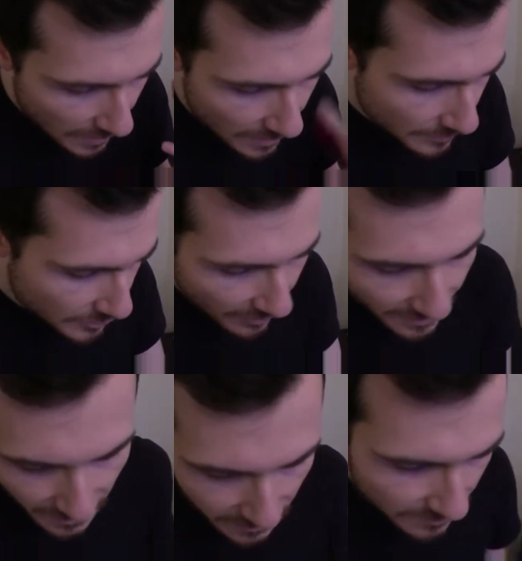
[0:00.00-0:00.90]
I'm
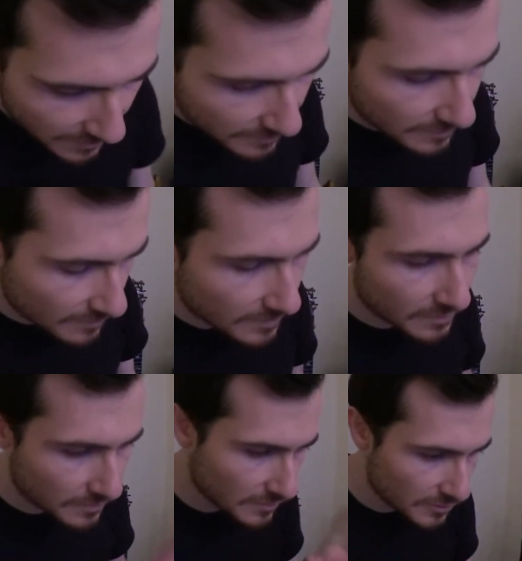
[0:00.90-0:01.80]
trying
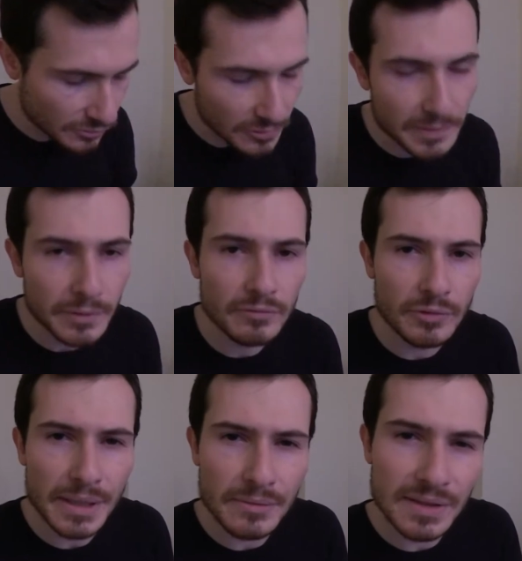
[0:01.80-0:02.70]
to review
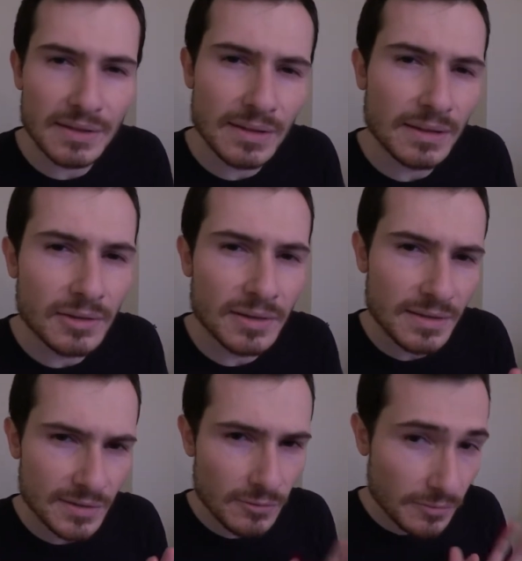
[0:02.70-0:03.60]
fragrances that are
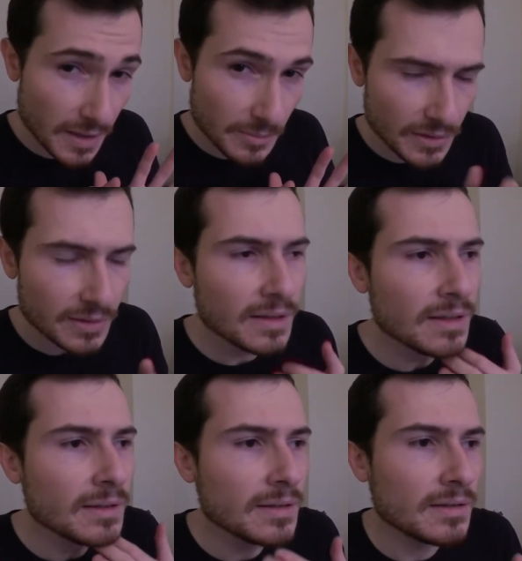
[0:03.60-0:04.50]
not so famous,
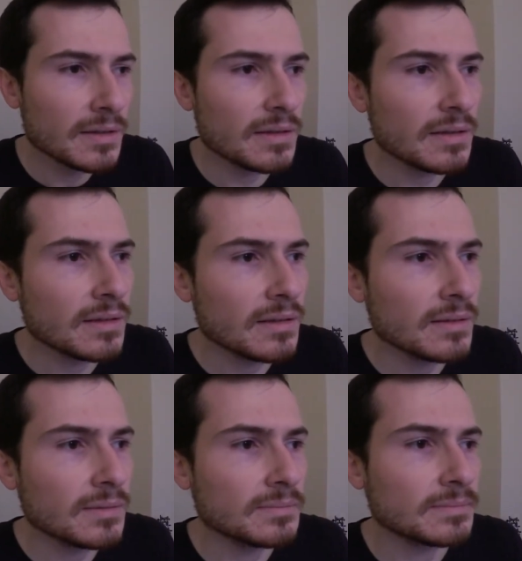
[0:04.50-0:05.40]

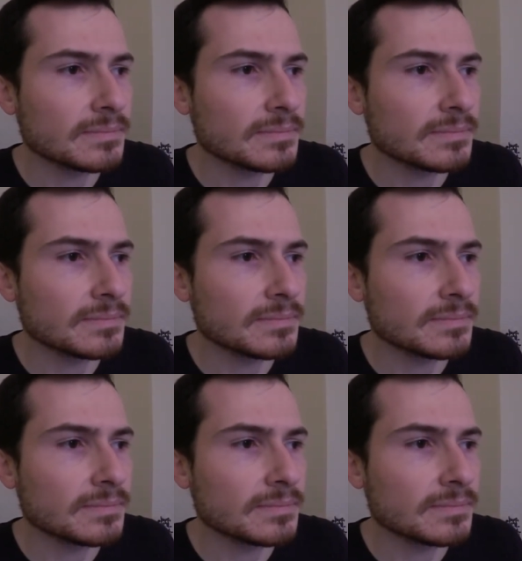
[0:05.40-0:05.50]
but